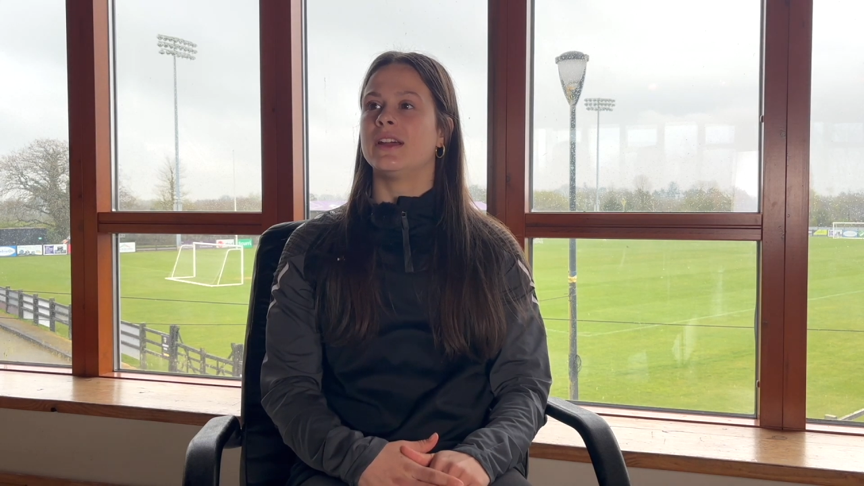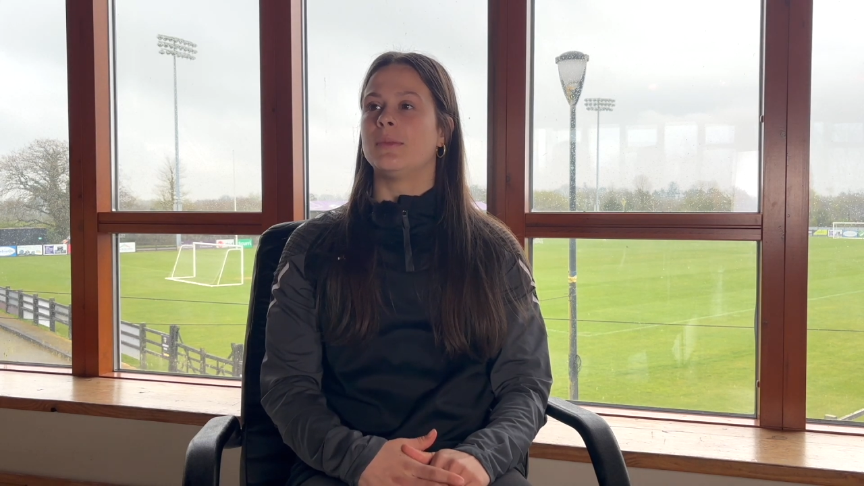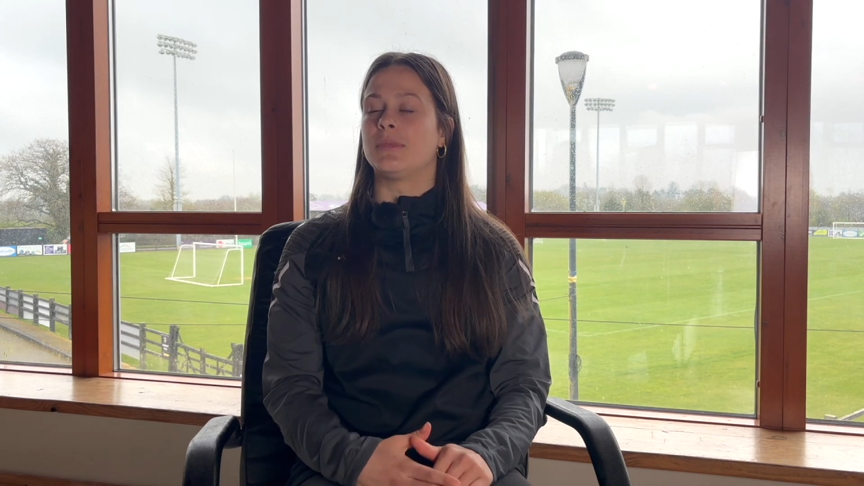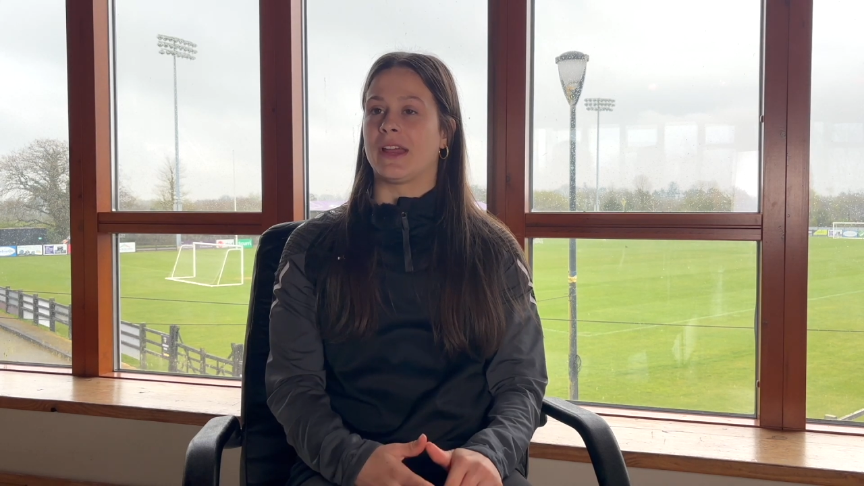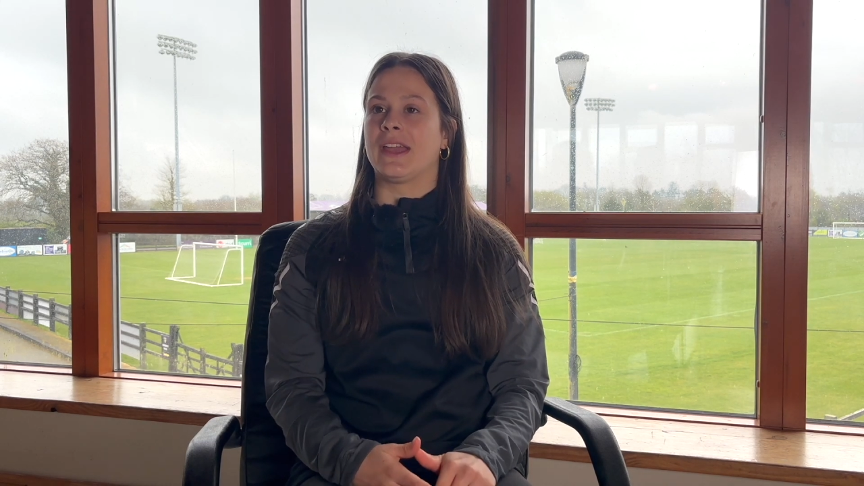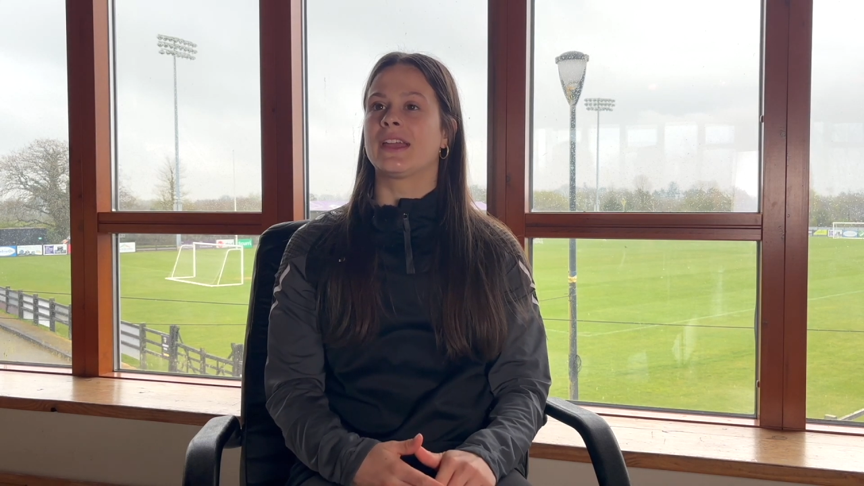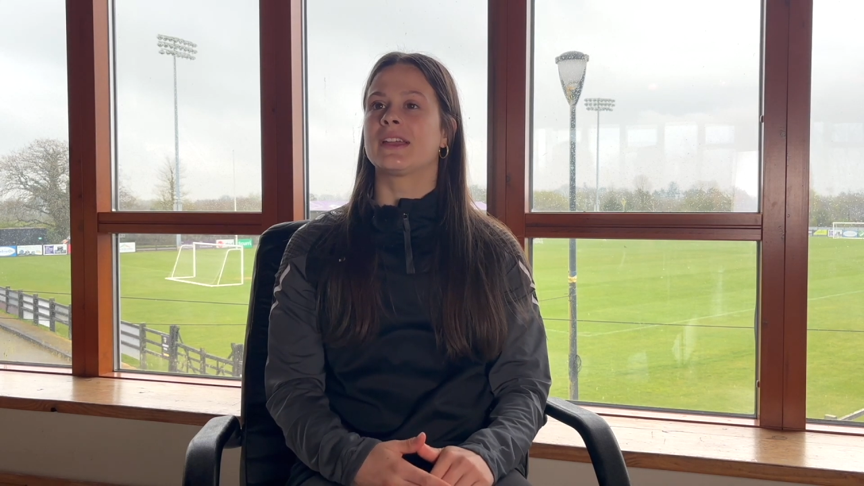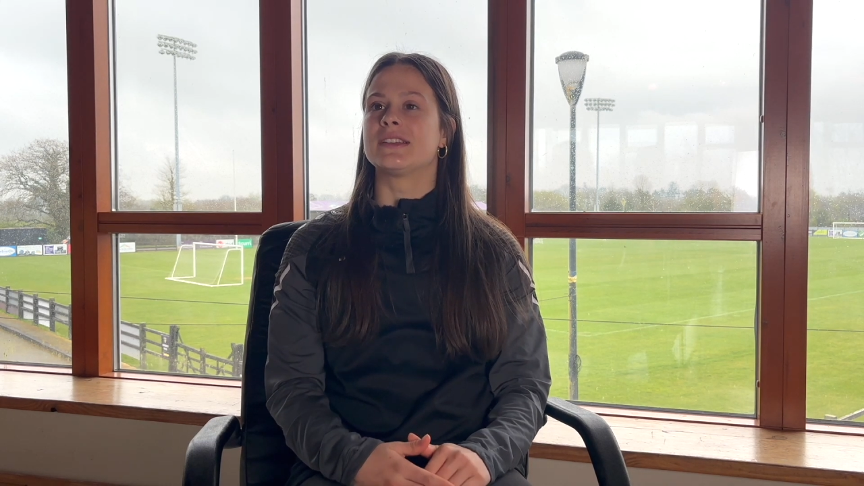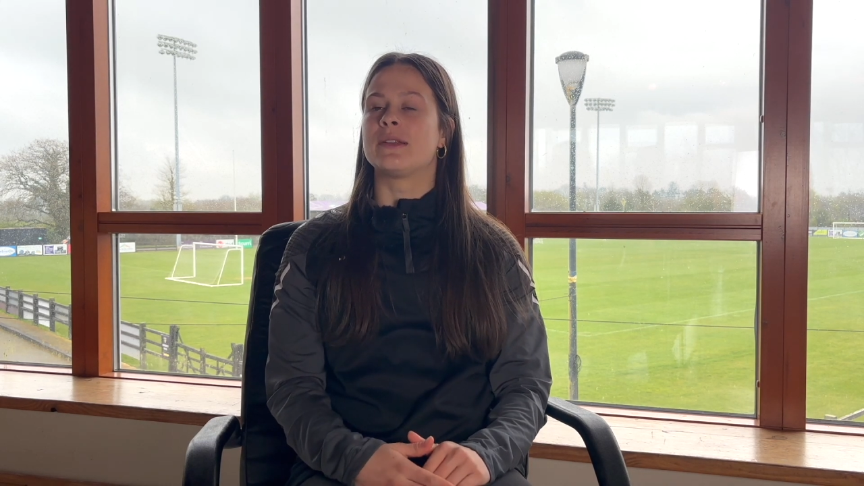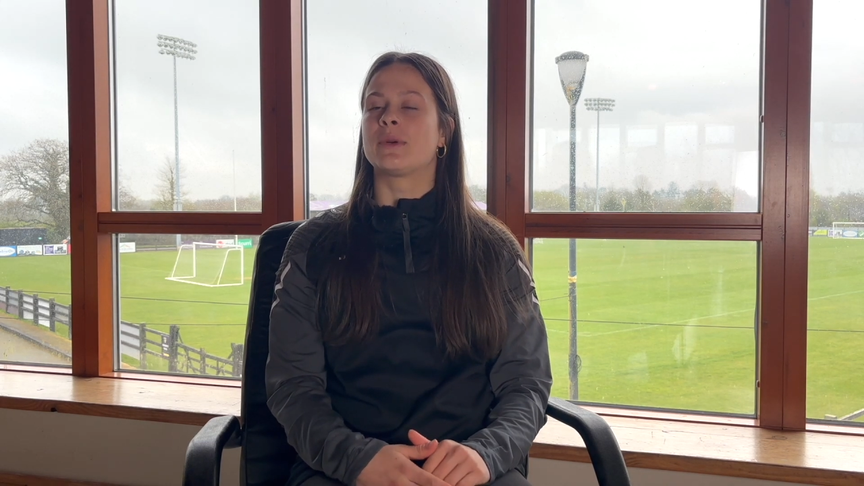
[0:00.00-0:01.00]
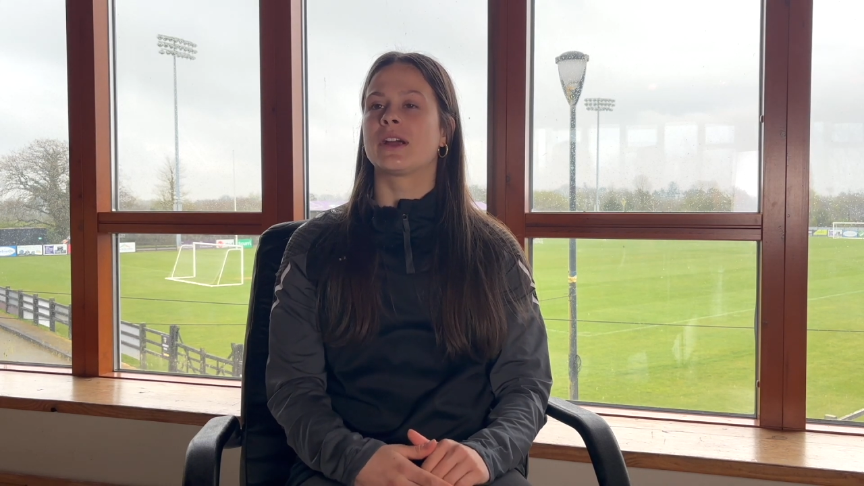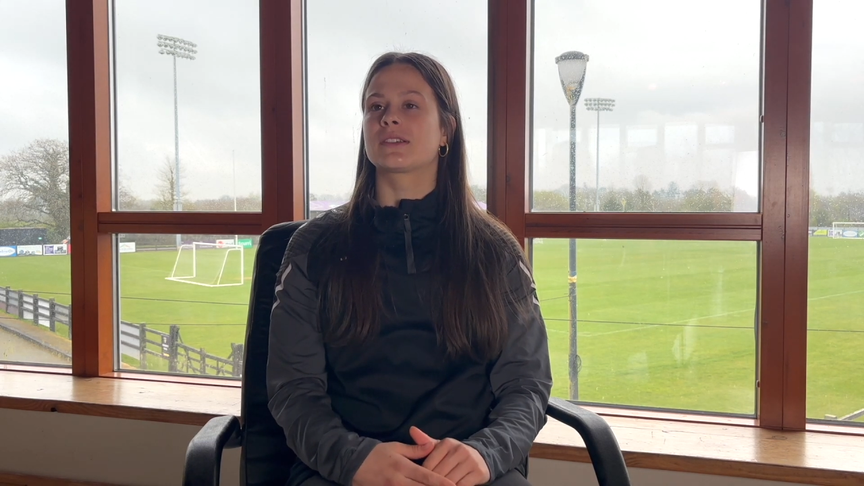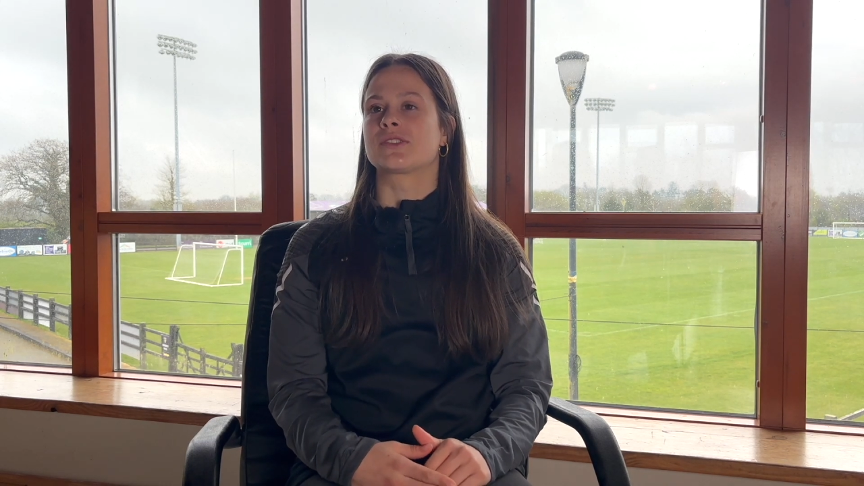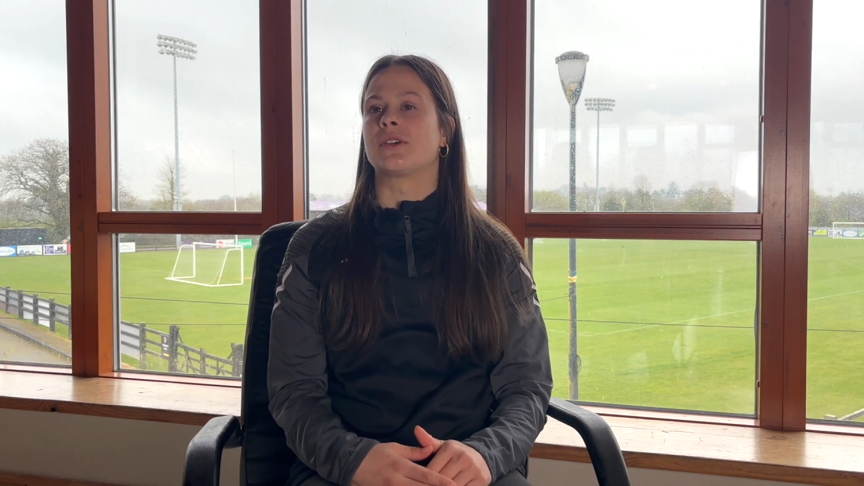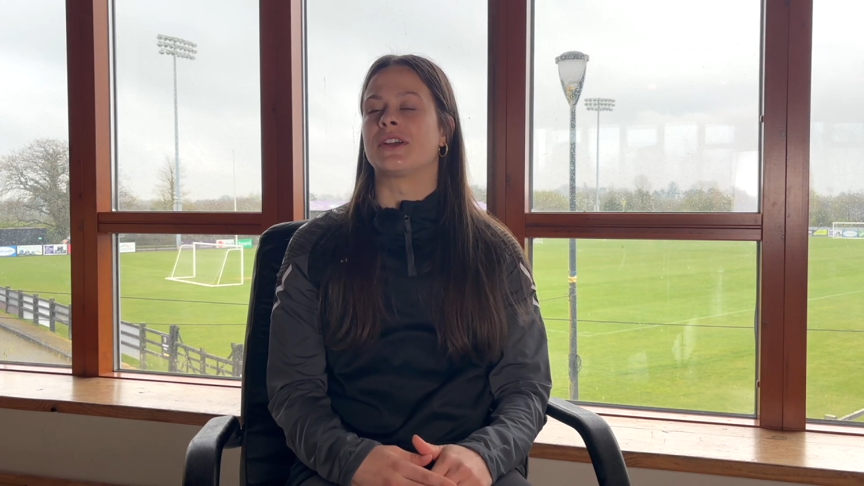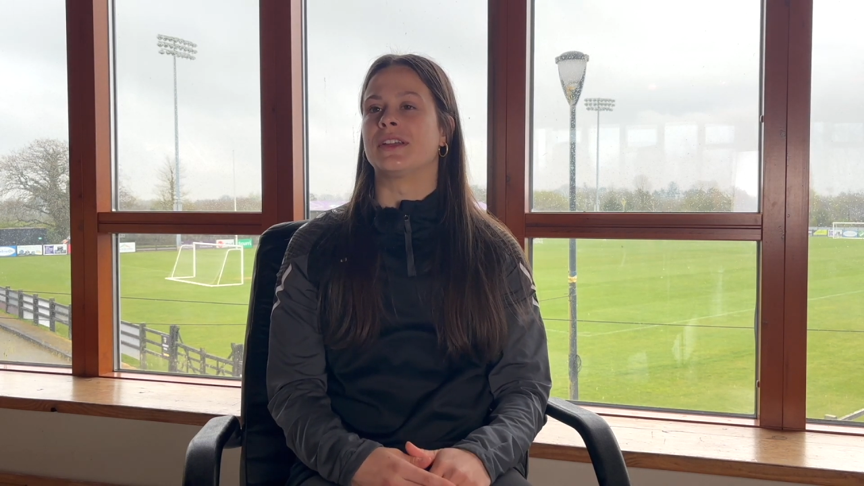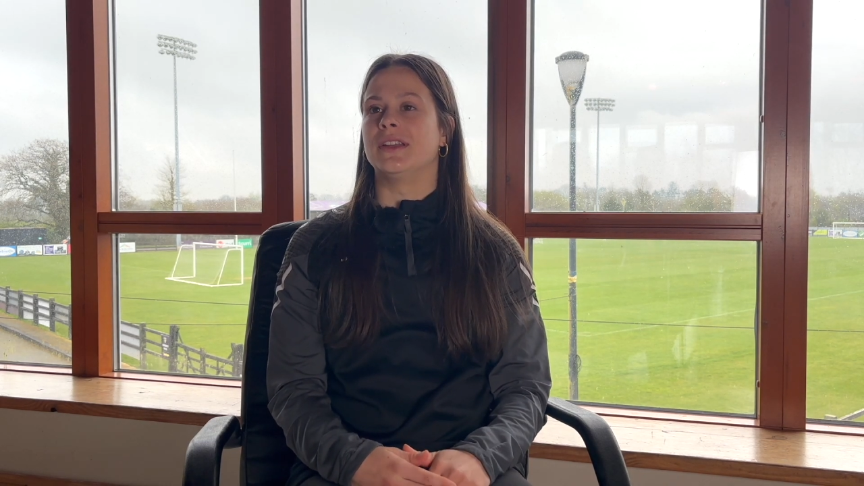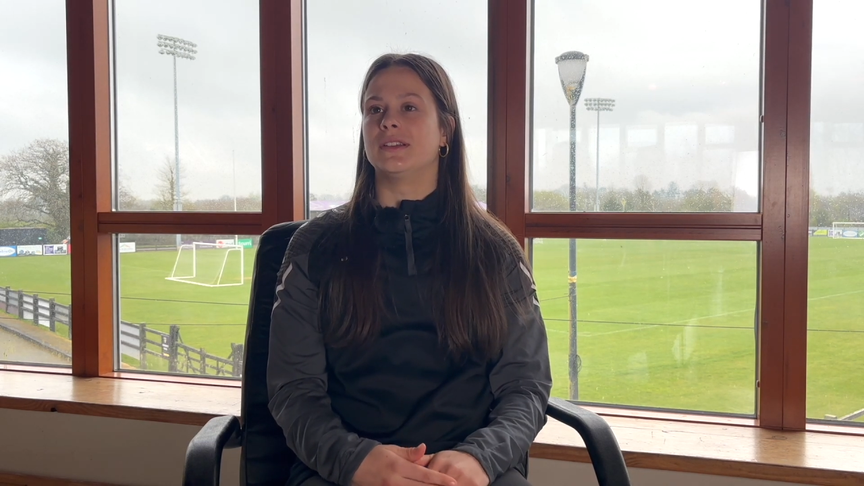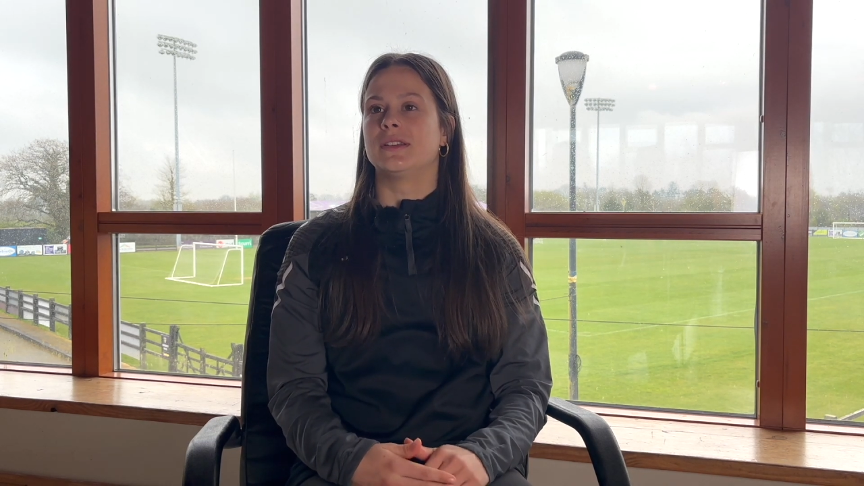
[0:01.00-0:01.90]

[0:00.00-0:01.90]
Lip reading: playing in Denmark, so I